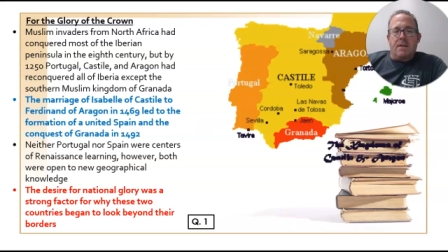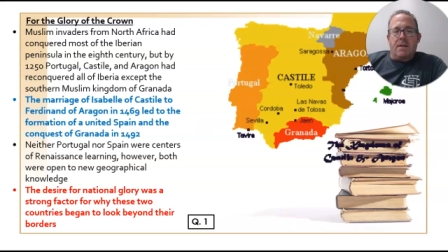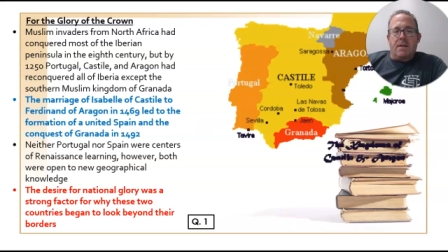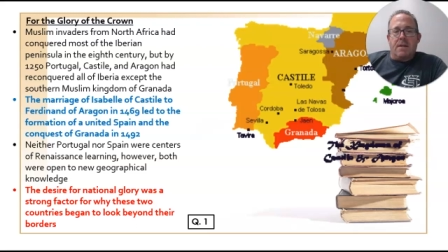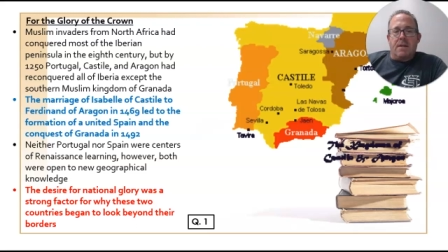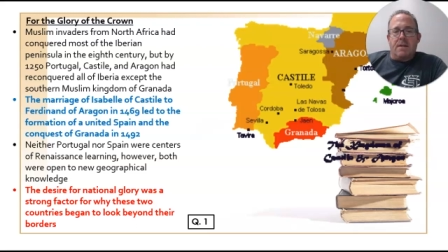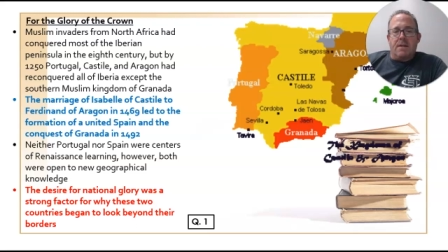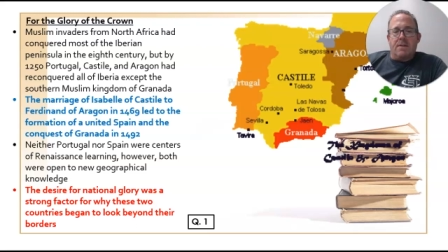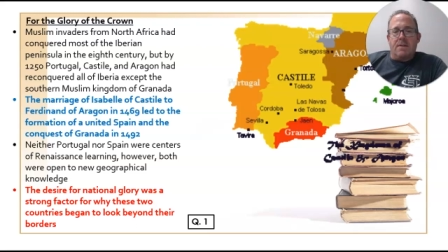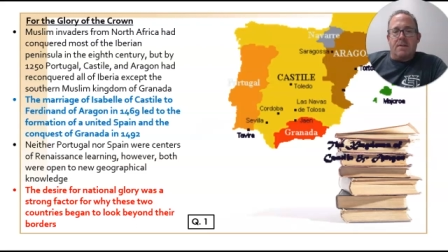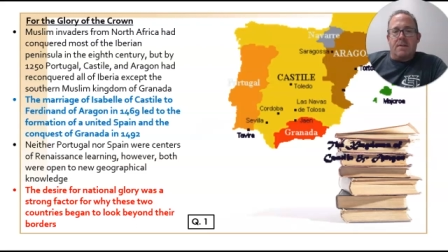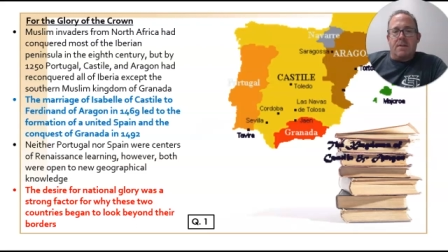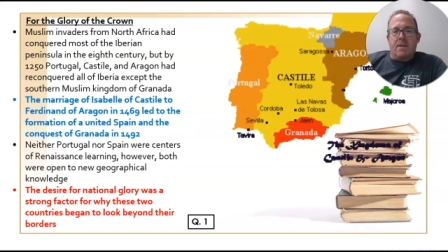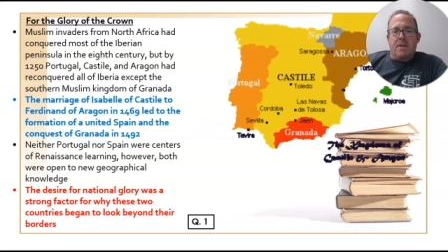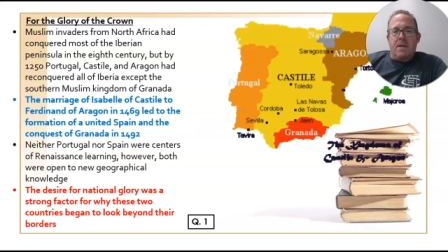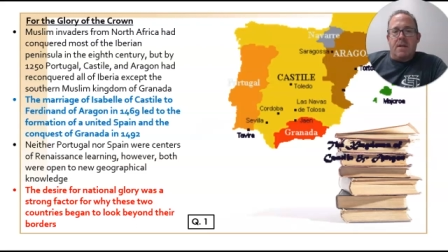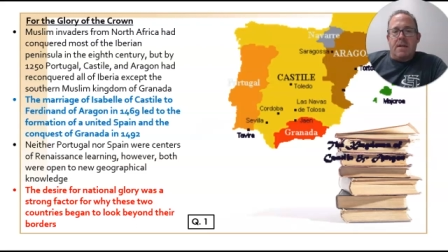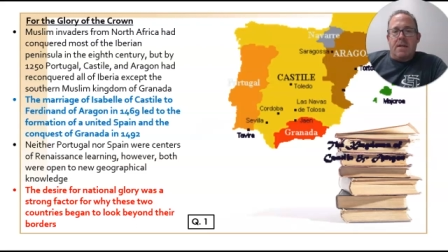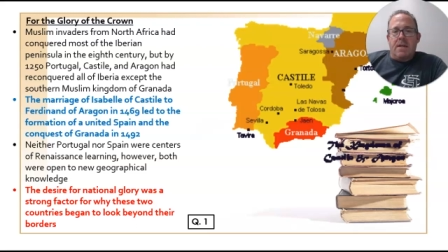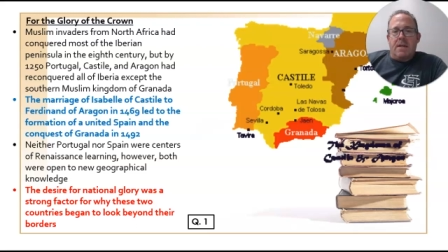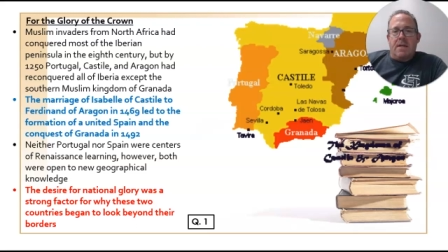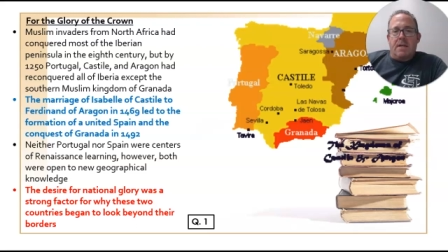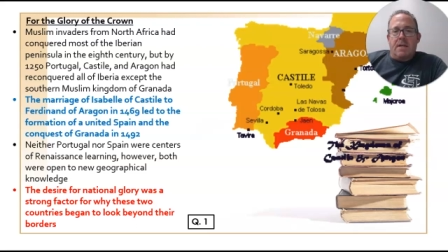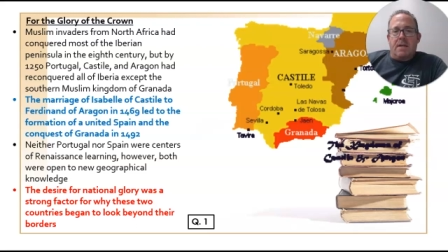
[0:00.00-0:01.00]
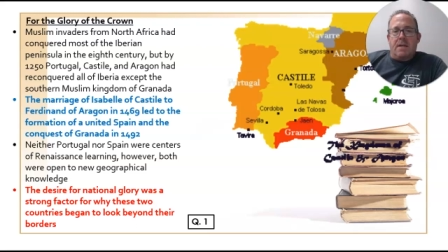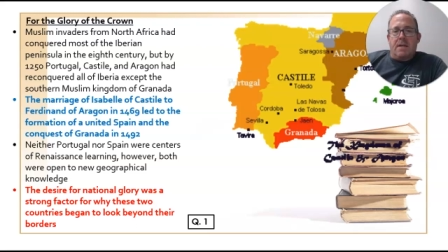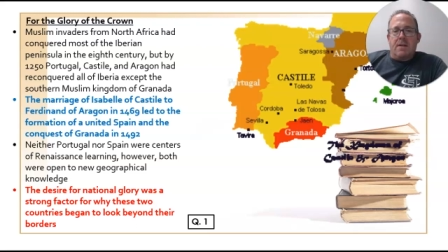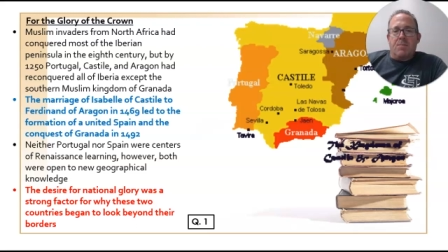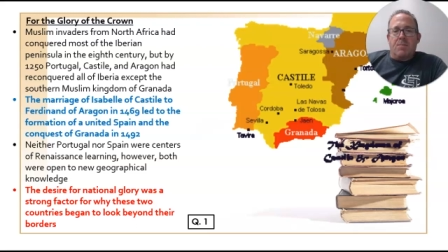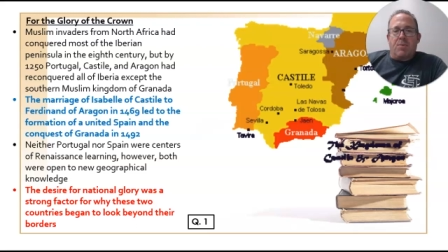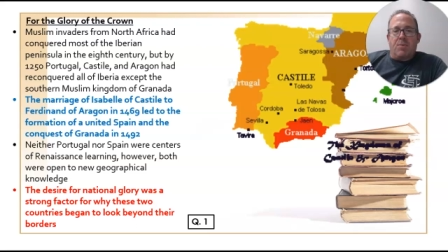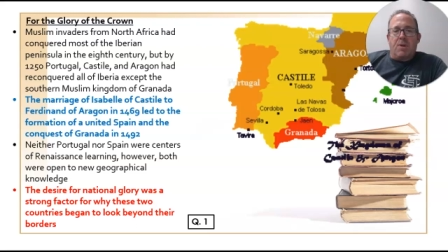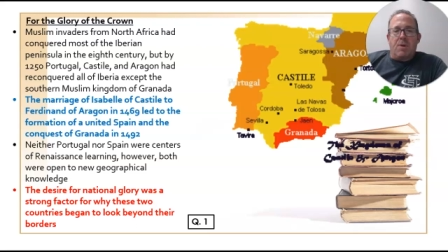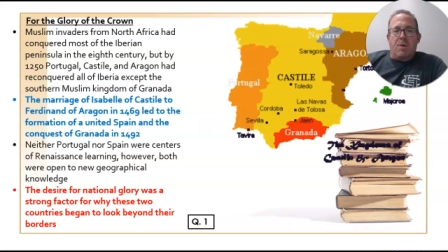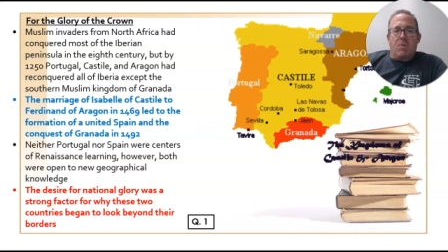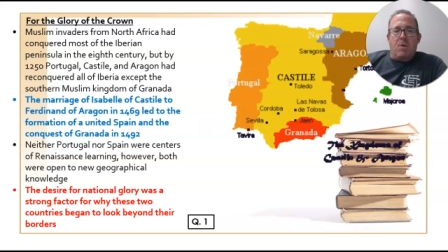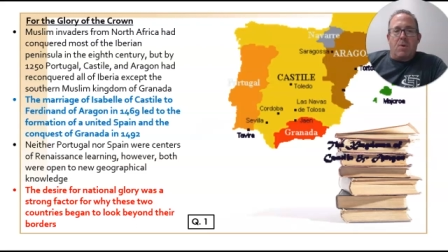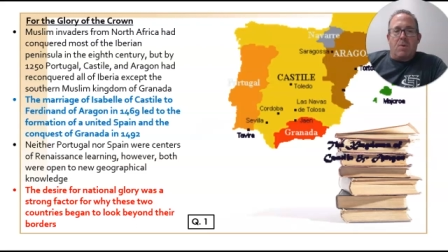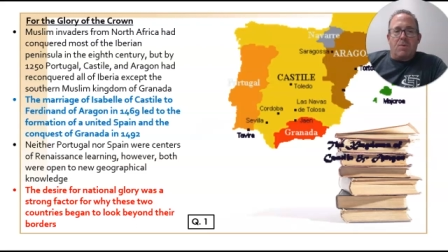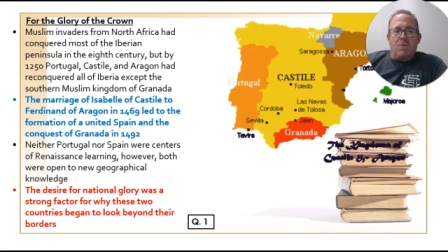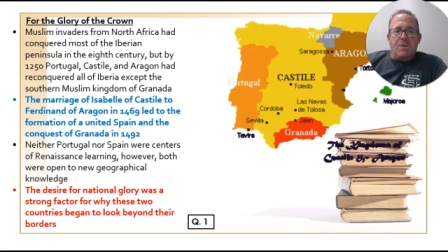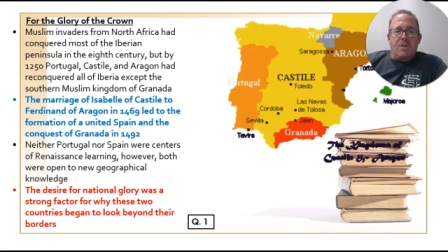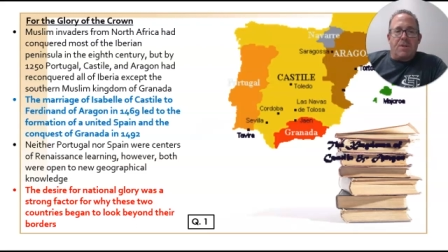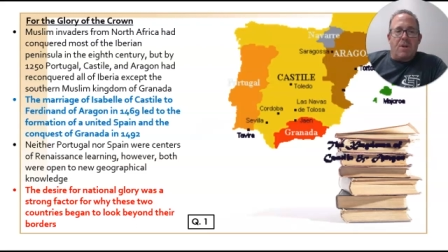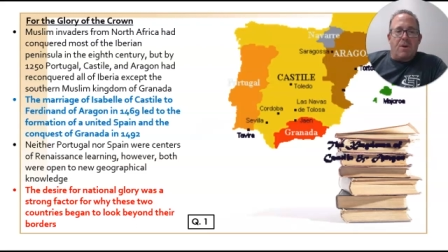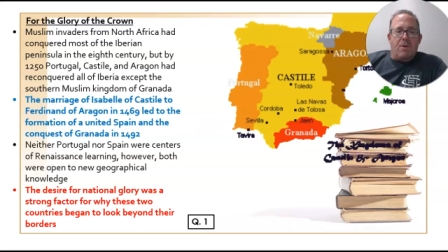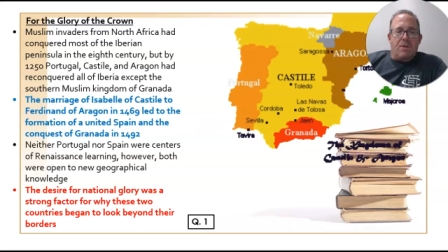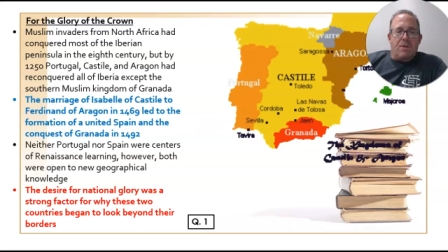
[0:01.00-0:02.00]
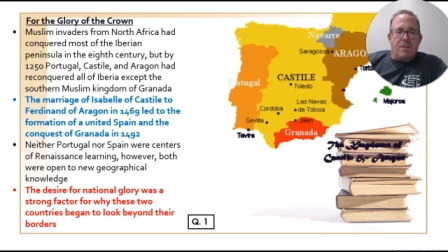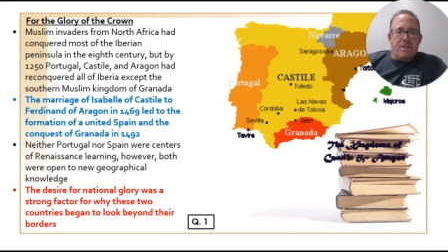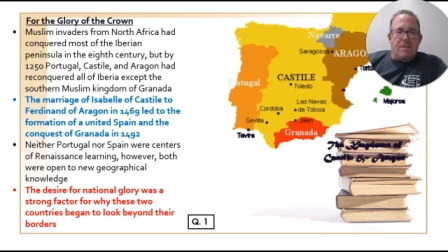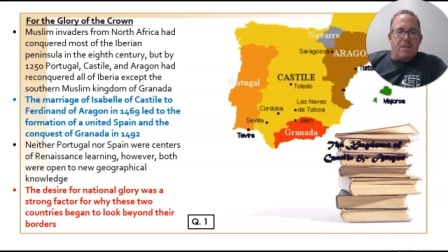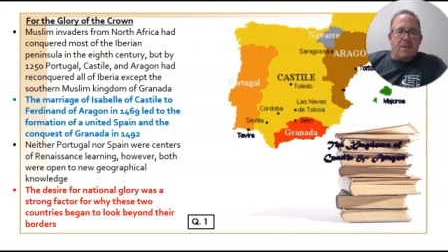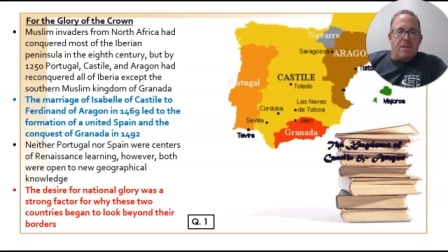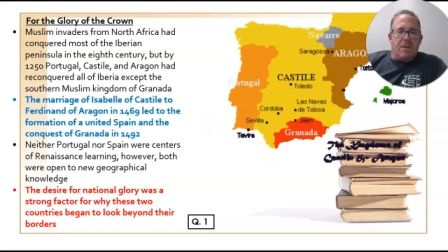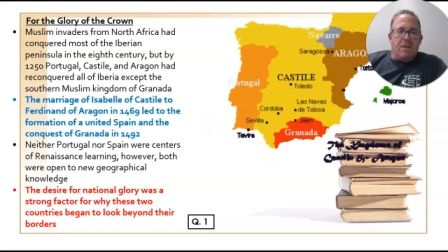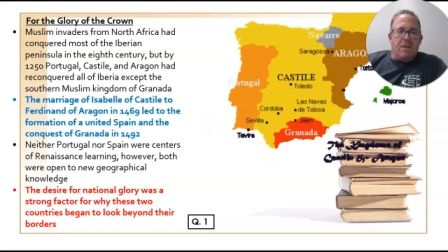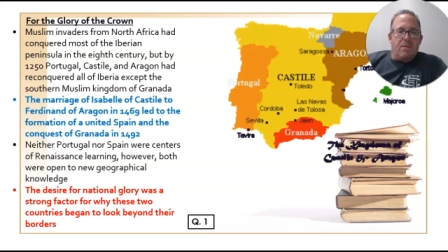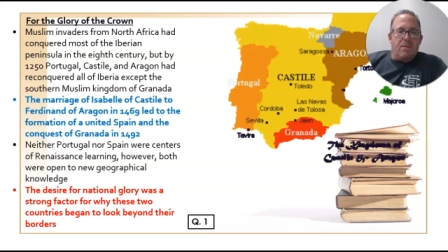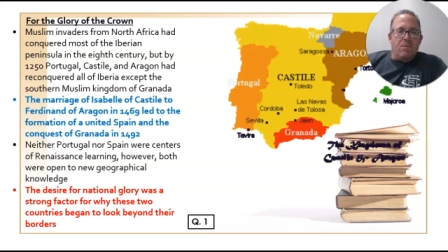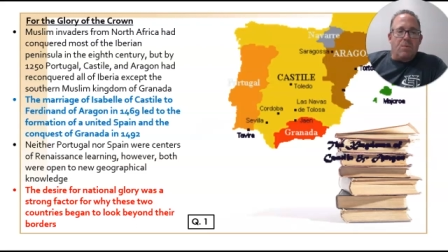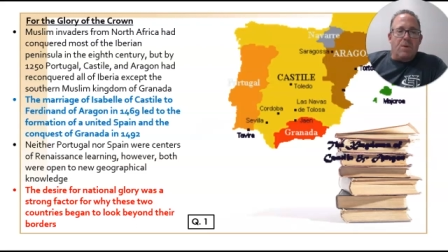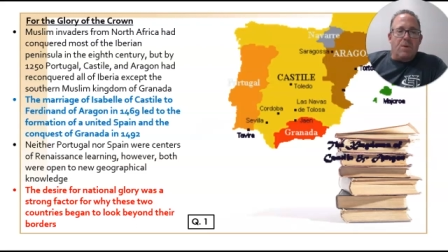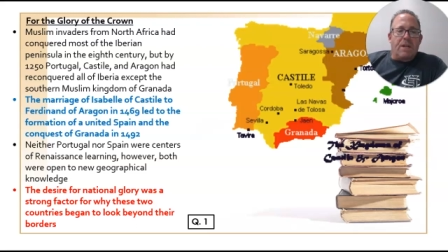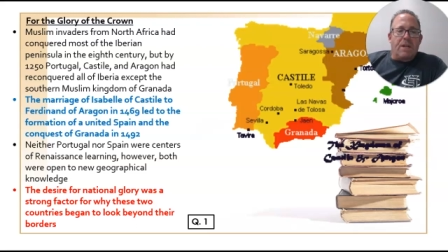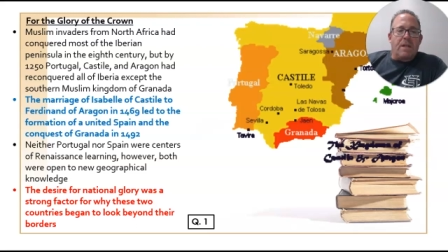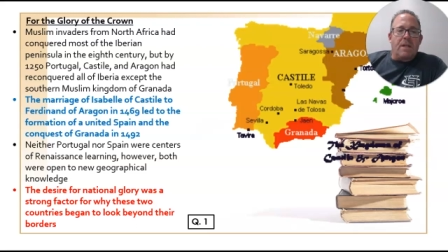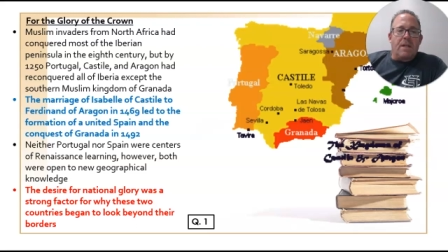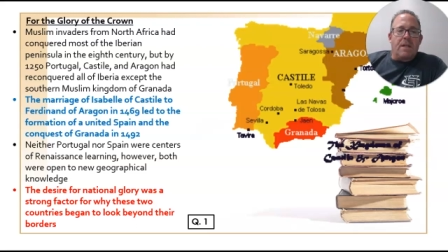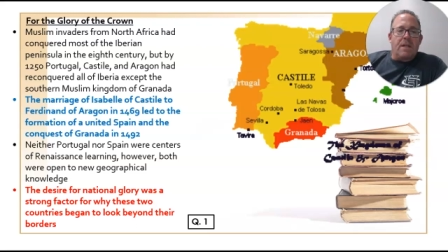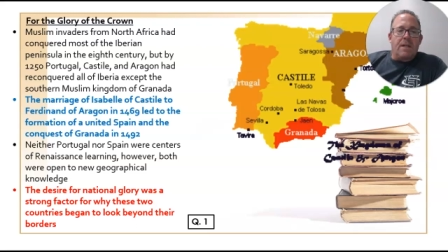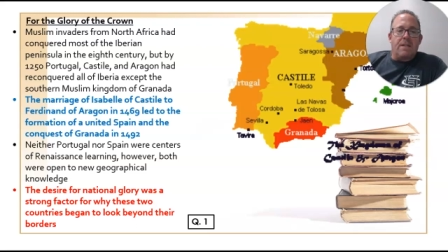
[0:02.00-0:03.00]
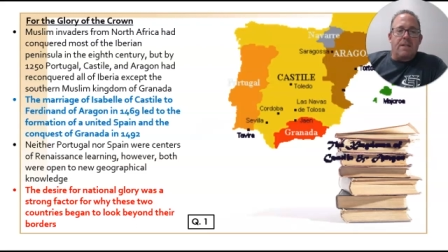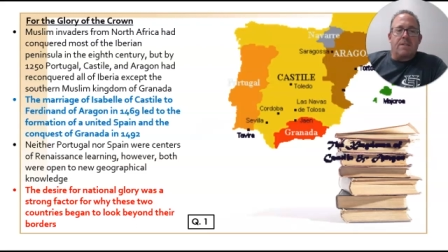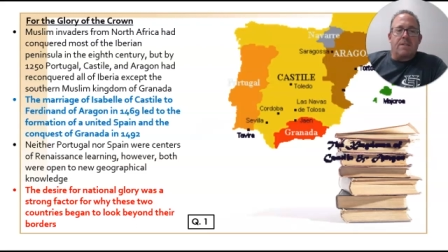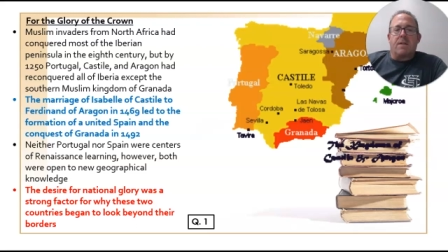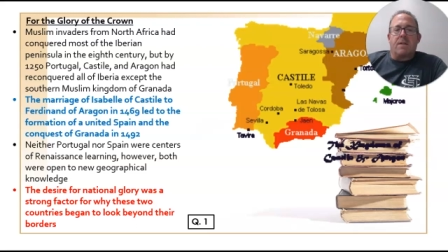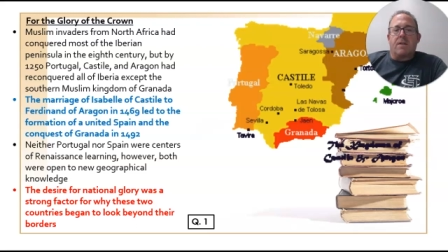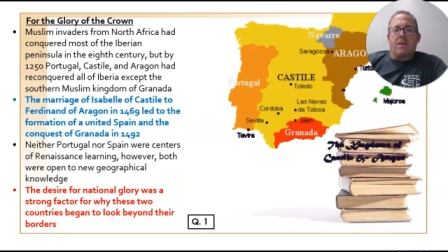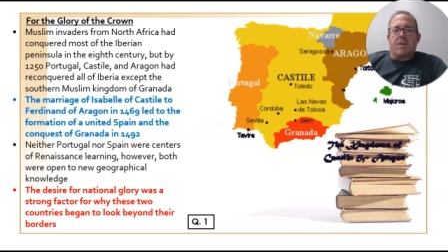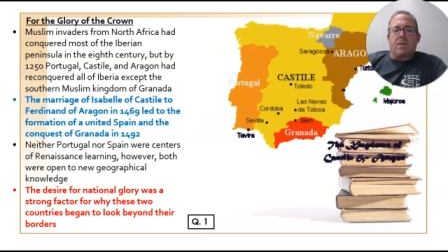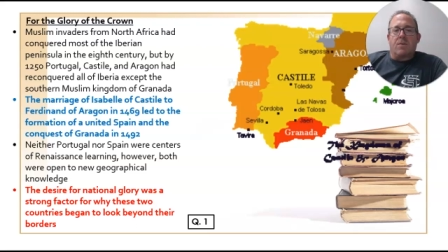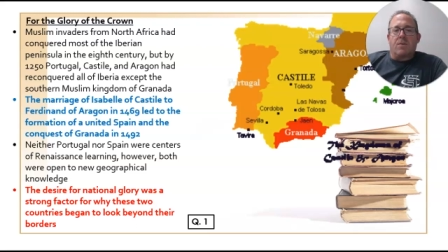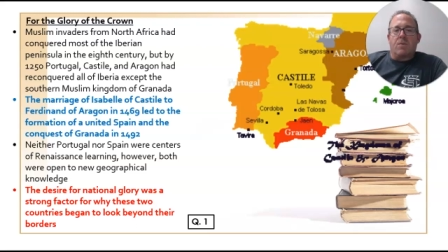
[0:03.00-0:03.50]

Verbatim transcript: and complete what was known as the Reconquista,